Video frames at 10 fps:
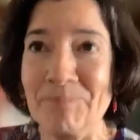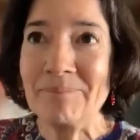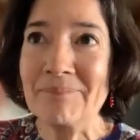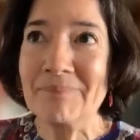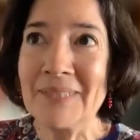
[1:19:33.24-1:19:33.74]

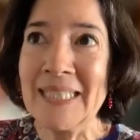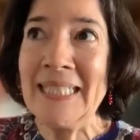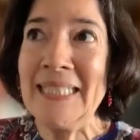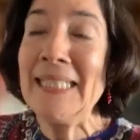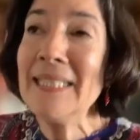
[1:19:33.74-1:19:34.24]
they don't
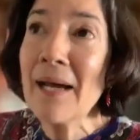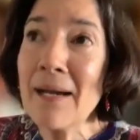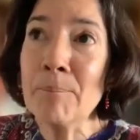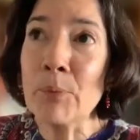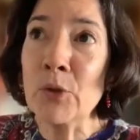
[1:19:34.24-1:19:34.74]
have a
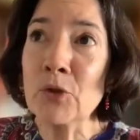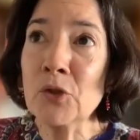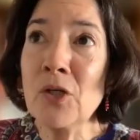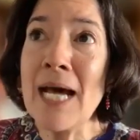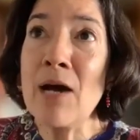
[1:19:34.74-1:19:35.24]
voice,
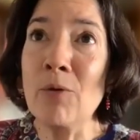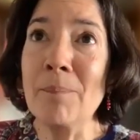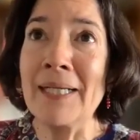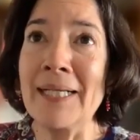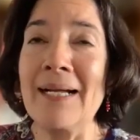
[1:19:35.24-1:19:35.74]
the
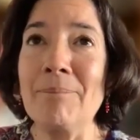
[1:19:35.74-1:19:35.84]
key is